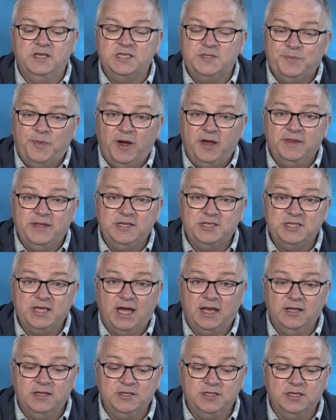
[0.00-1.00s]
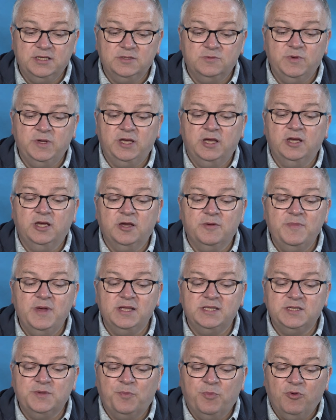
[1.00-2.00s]
Despite these challenges, we can
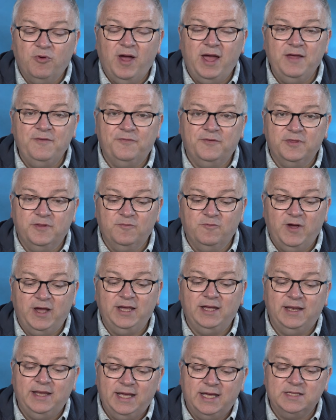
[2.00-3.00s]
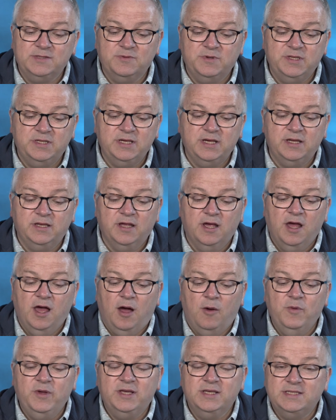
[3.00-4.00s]
commit to pray for them regularly as we did.
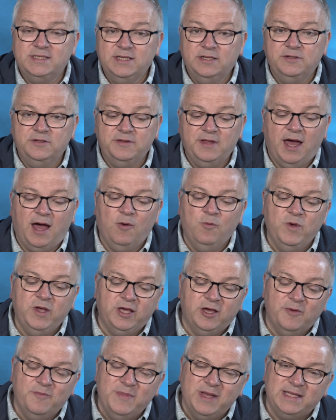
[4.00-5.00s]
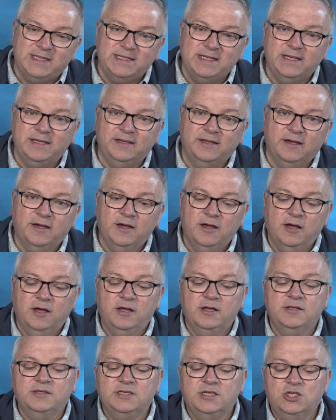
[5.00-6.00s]
We can still do that, and we committed
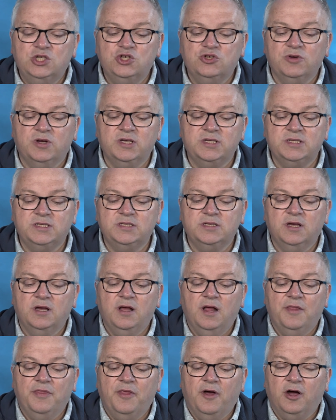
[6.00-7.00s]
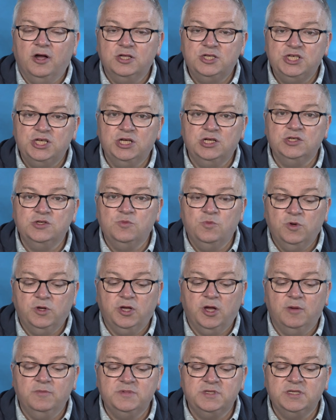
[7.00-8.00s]
to trust that our children
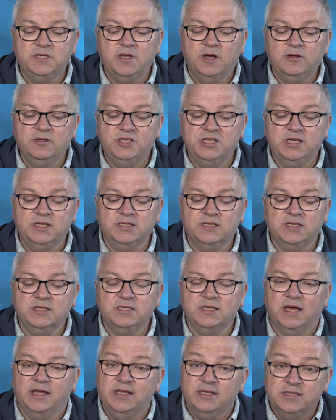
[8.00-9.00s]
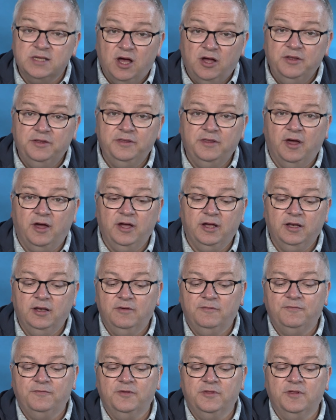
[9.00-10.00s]
would come to know Jesus and his undying
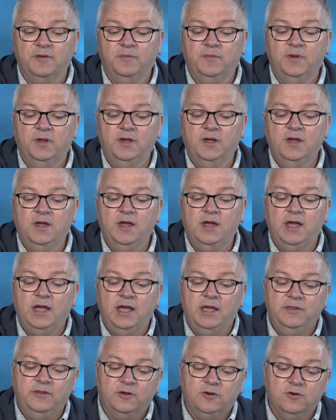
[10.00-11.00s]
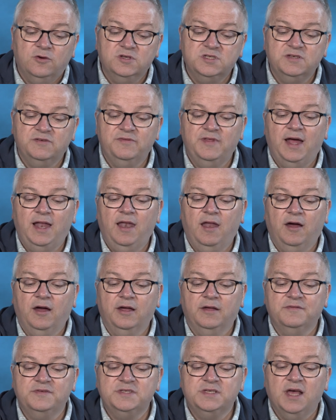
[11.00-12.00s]
love for them in the course of their
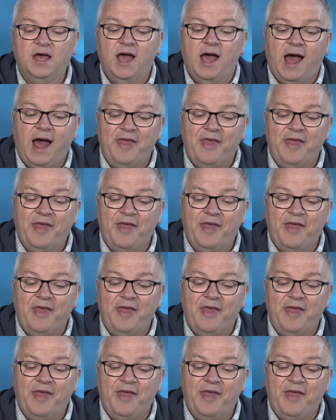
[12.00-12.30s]
lives.